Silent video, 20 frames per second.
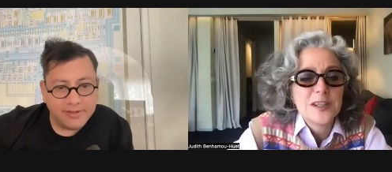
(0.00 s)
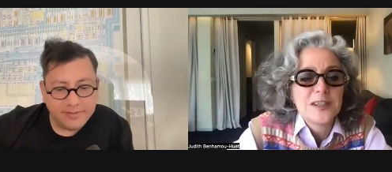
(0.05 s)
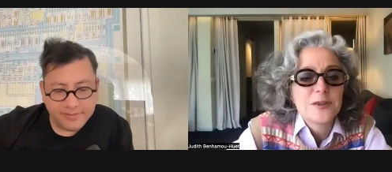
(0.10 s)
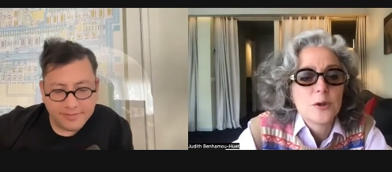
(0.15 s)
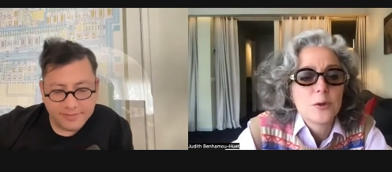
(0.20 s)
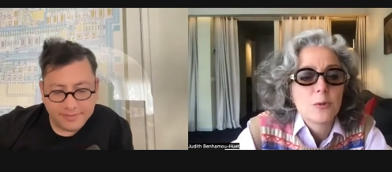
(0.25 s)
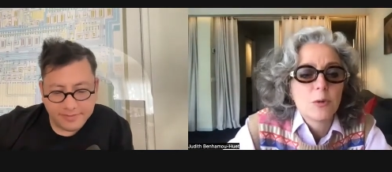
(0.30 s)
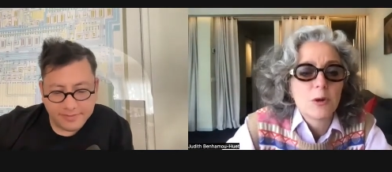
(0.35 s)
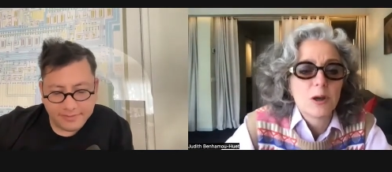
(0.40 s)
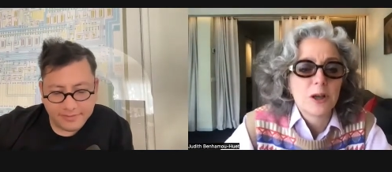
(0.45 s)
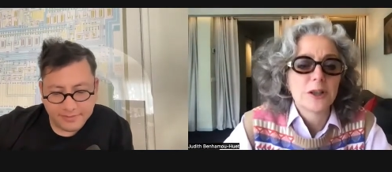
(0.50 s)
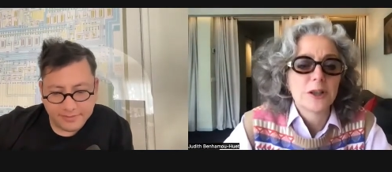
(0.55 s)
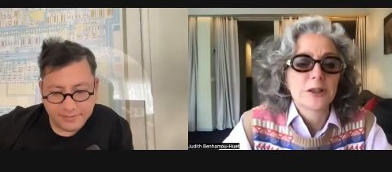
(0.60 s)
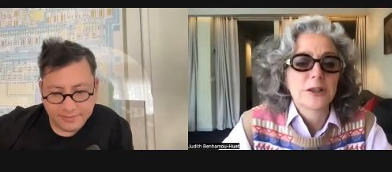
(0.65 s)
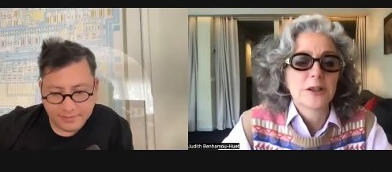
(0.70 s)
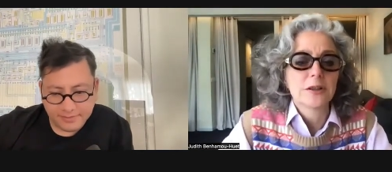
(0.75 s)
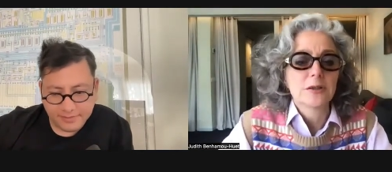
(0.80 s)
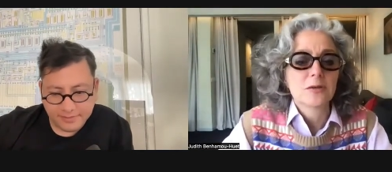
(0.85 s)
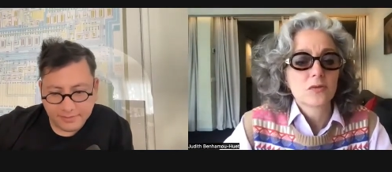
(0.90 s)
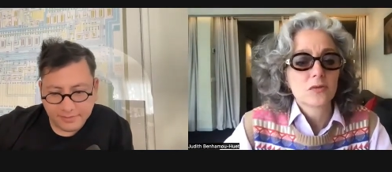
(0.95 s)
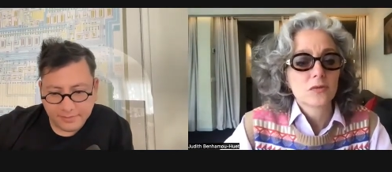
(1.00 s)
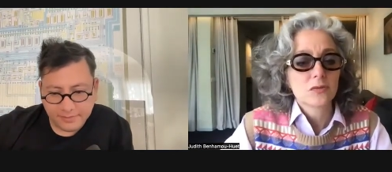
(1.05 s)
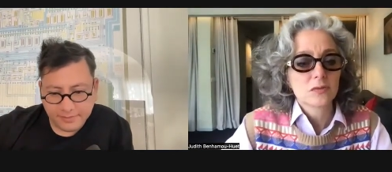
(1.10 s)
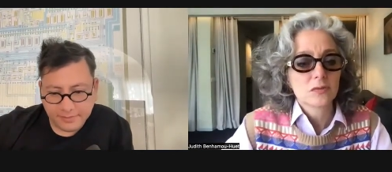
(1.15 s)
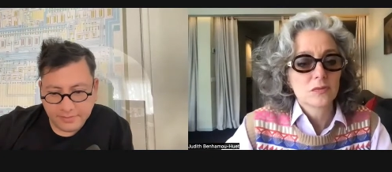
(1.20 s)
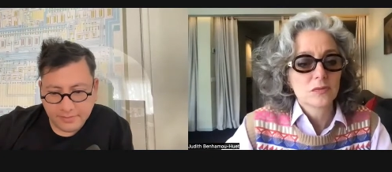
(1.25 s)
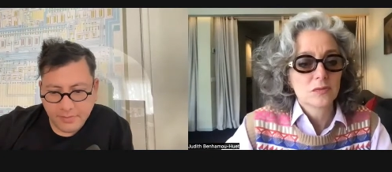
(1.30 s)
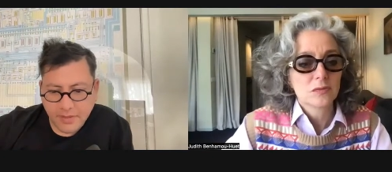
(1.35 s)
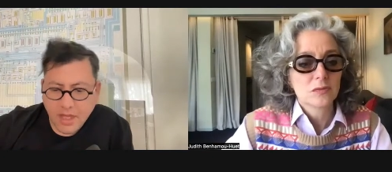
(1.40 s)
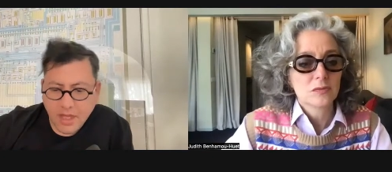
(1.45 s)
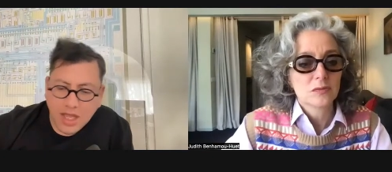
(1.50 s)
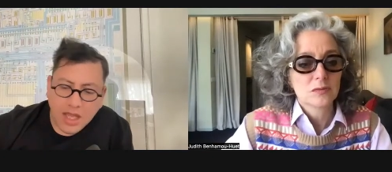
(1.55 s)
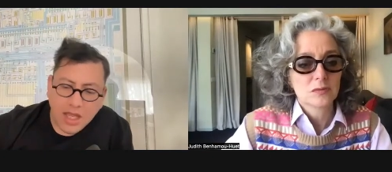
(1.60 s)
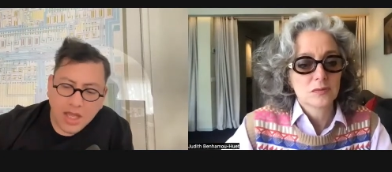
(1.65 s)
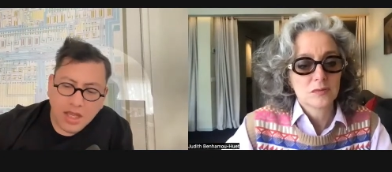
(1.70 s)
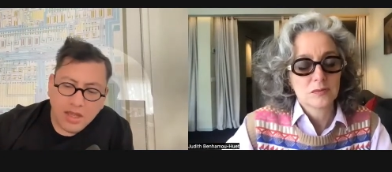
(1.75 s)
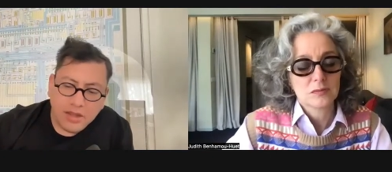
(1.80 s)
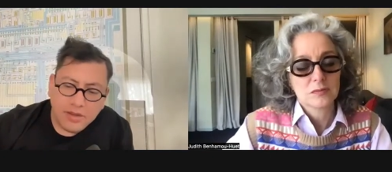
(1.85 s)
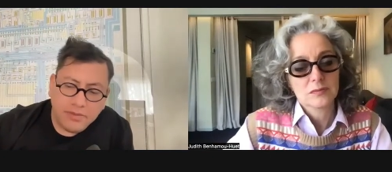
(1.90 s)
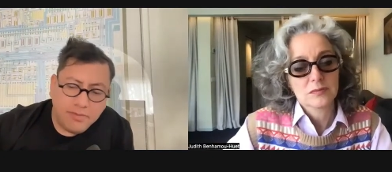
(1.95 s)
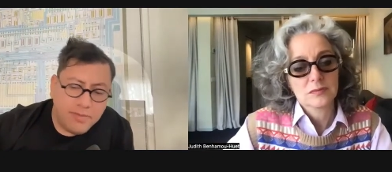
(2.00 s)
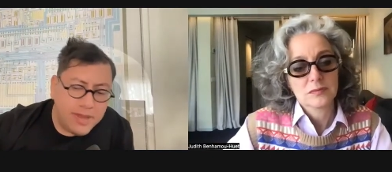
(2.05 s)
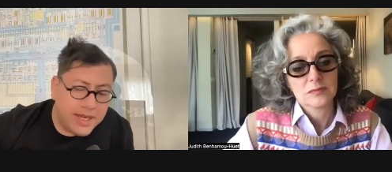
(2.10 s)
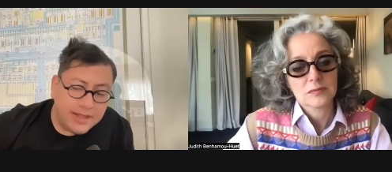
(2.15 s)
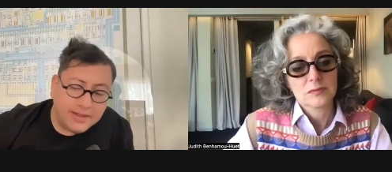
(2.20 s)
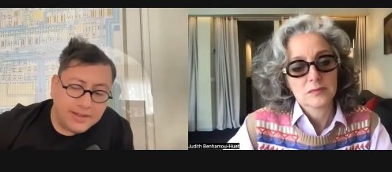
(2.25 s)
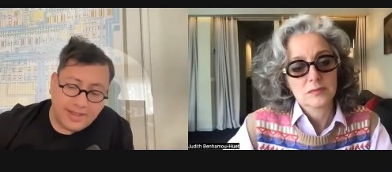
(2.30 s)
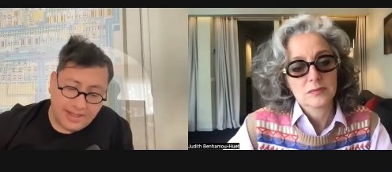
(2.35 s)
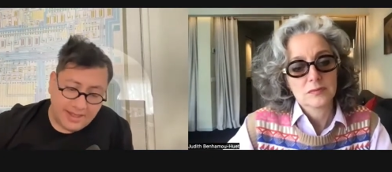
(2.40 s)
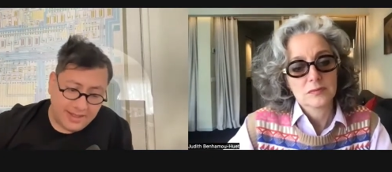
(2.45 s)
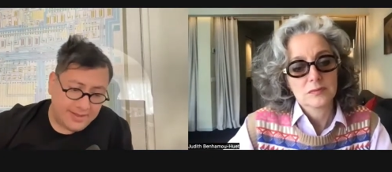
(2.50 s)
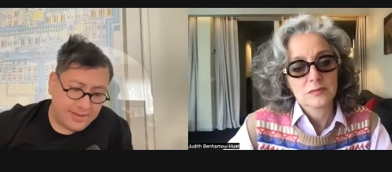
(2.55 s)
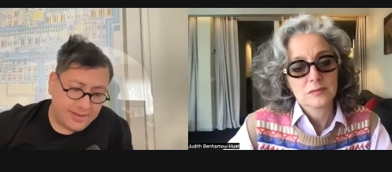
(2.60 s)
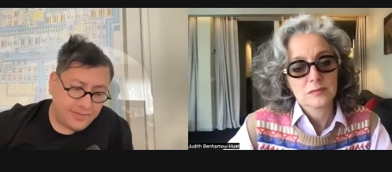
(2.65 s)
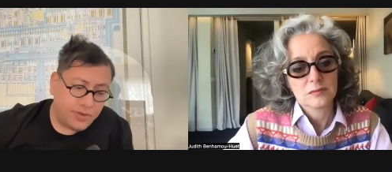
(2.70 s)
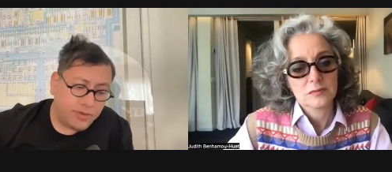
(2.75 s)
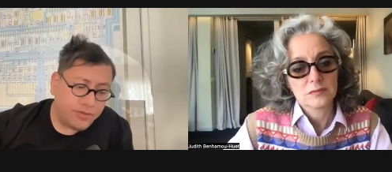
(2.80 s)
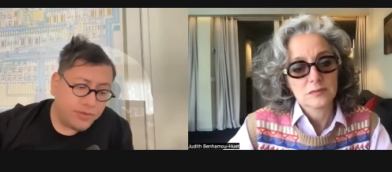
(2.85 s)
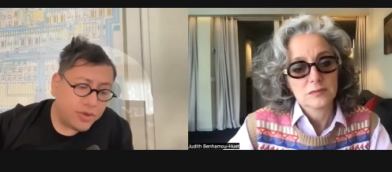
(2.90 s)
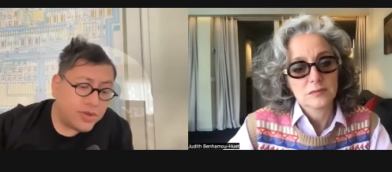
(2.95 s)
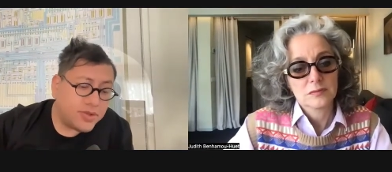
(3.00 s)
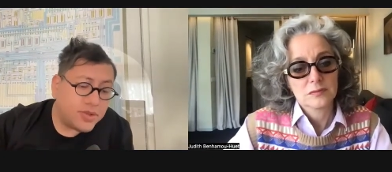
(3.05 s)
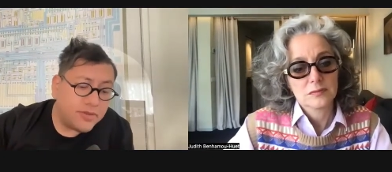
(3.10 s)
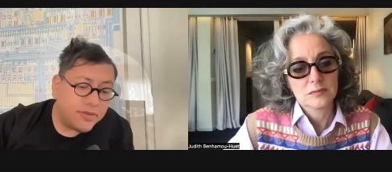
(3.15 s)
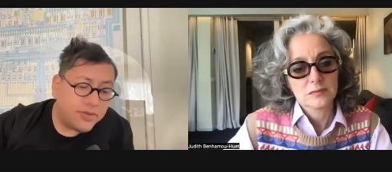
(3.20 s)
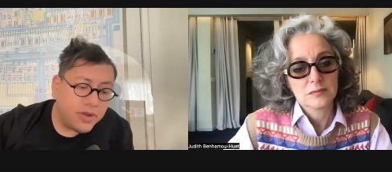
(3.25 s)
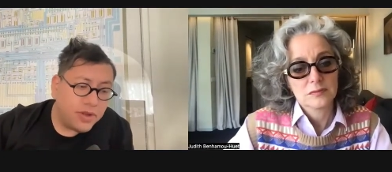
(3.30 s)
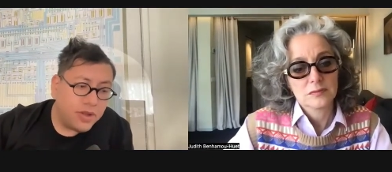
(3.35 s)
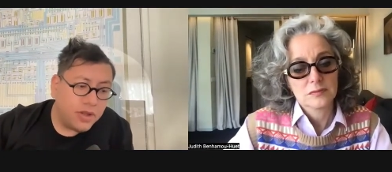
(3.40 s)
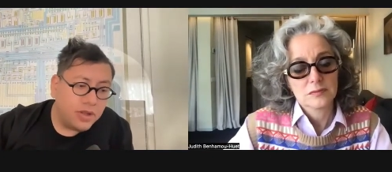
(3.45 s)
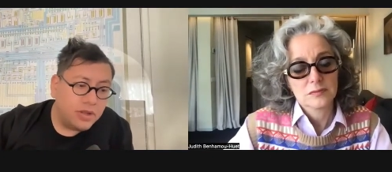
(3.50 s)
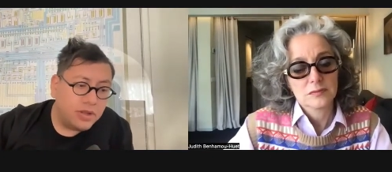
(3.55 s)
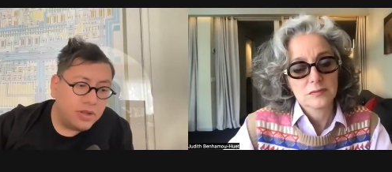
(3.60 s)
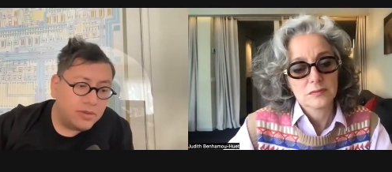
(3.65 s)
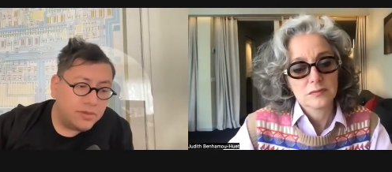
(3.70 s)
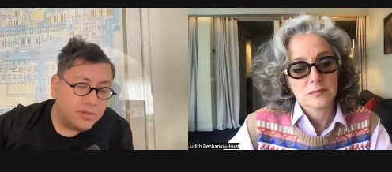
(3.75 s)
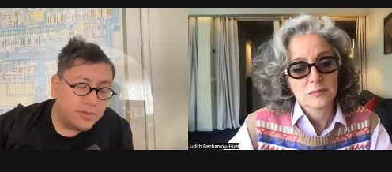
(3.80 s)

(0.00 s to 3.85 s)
Speaker 1: with your work many things. The first of all,